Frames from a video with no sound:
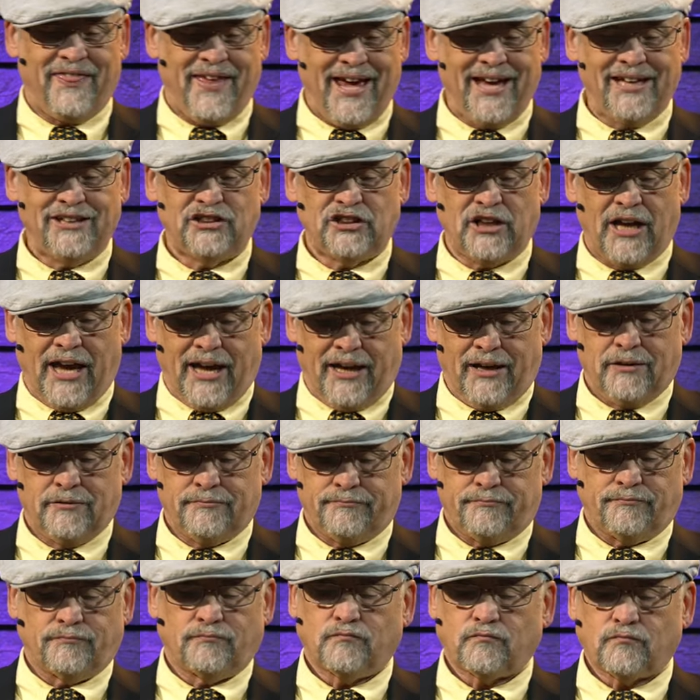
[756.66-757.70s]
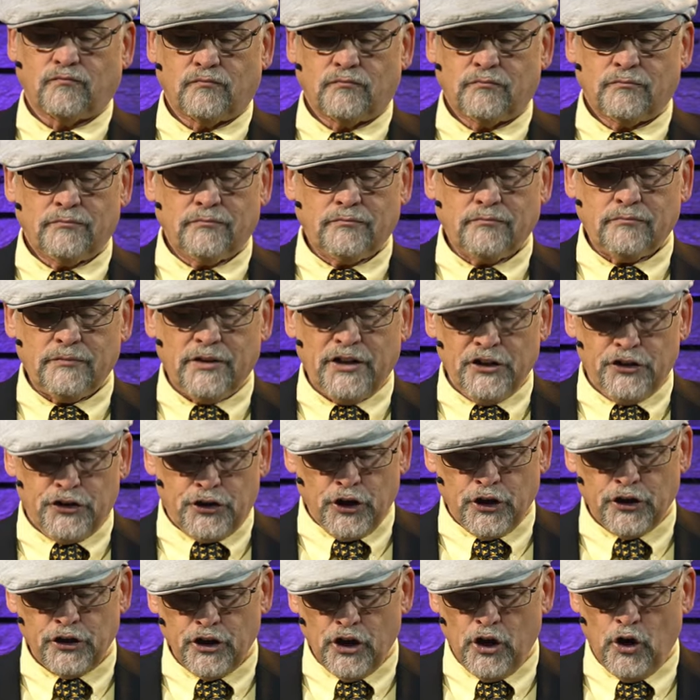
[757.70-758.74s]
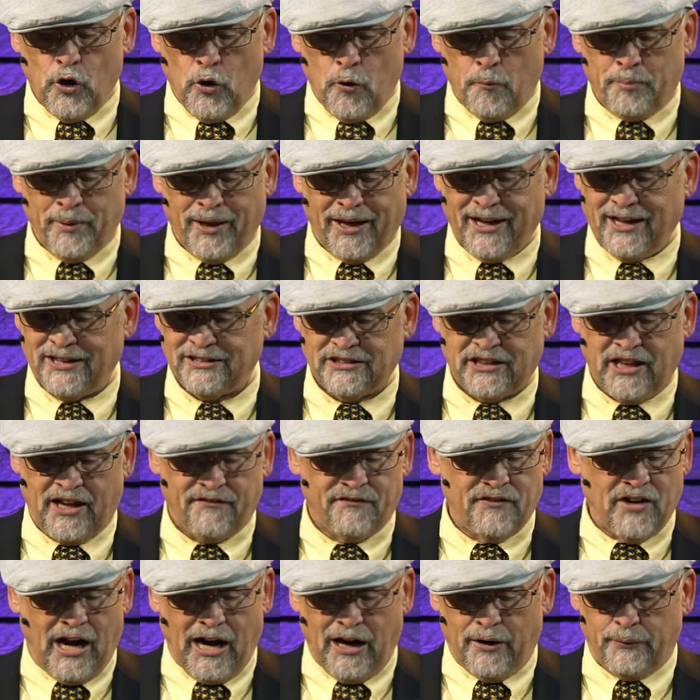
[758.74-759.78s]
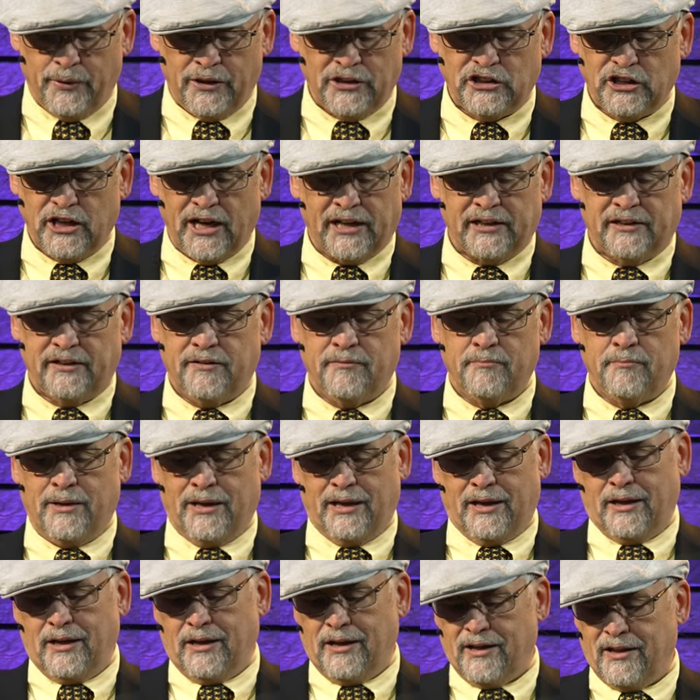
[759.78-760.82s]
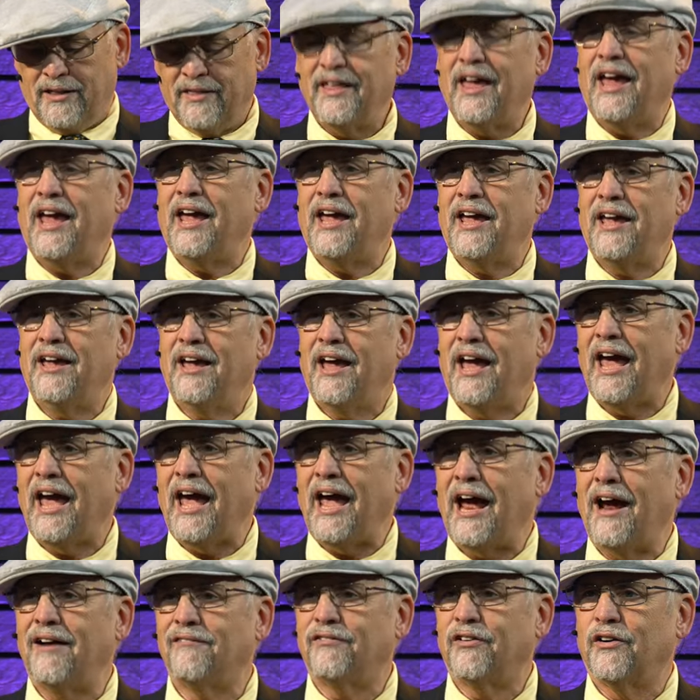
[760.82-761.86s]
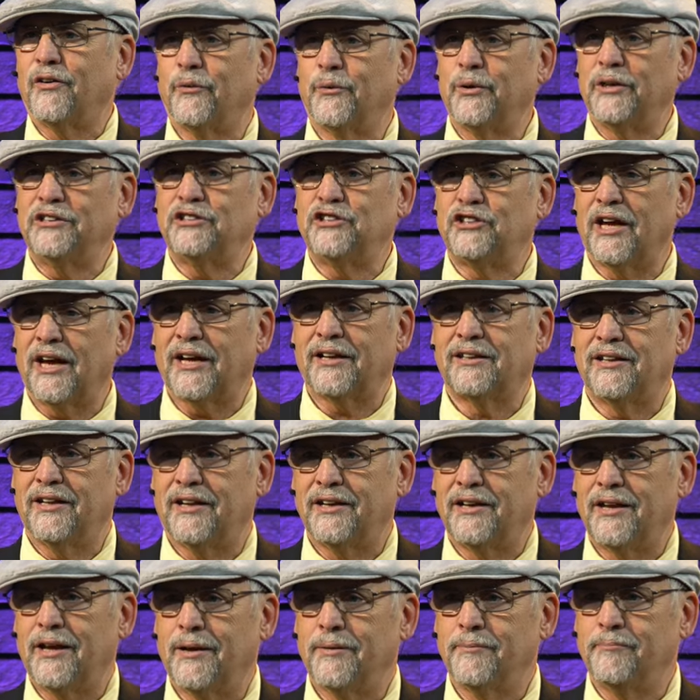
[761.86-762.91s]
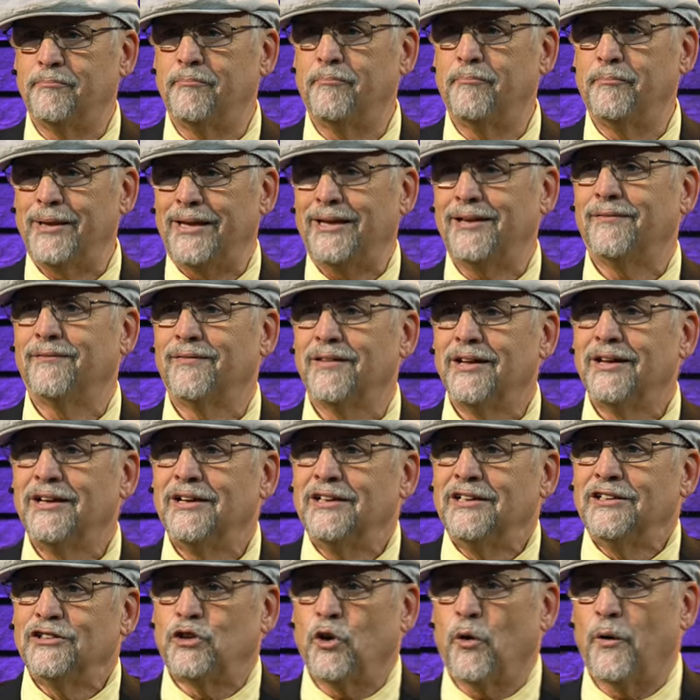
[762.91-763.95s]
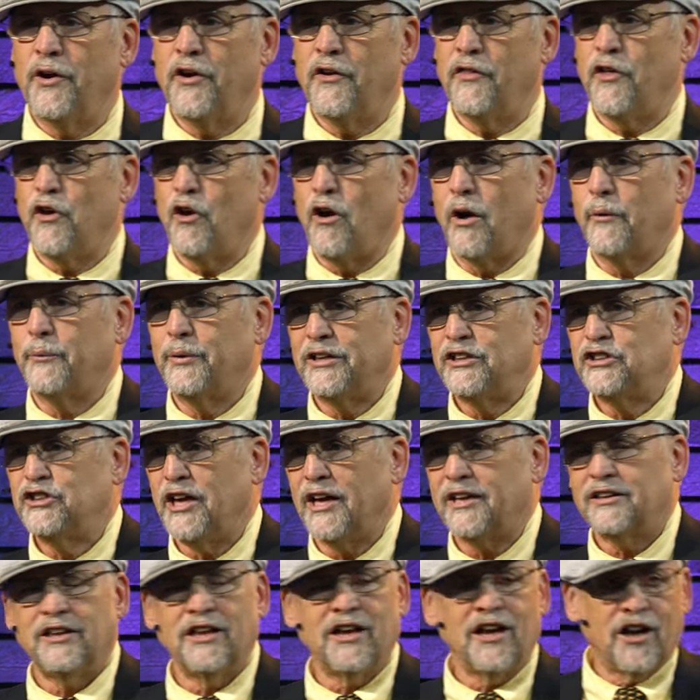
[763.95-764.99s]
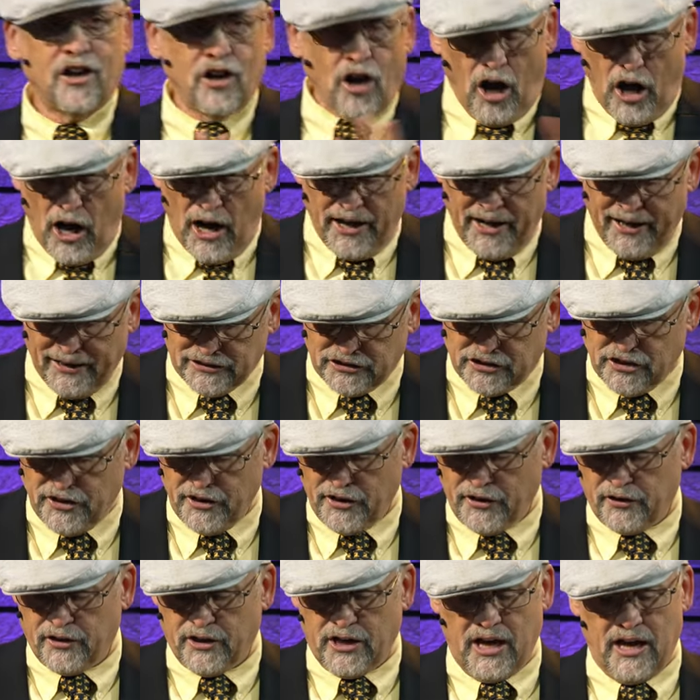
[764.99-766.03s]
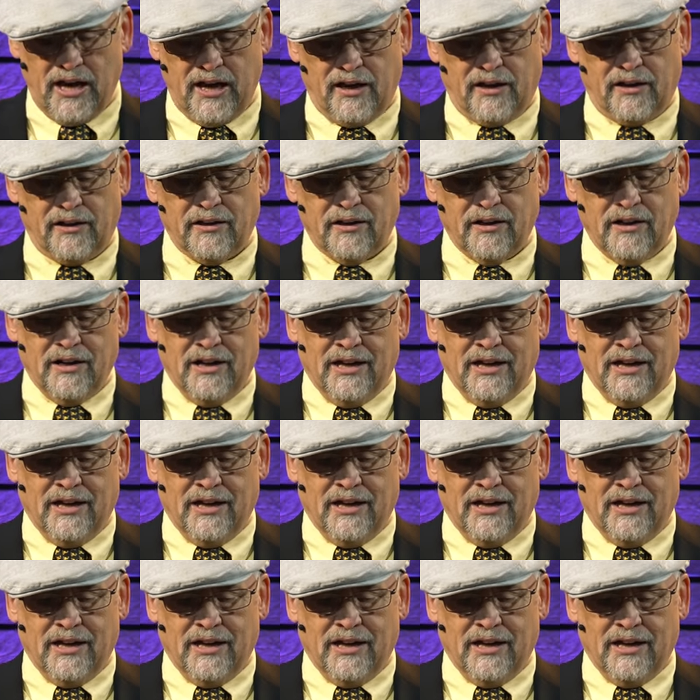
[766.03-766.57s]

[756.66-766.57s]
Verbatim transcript: they say to you, because they've not rejected me, they have rejected me. So here they are rejecting God as their king.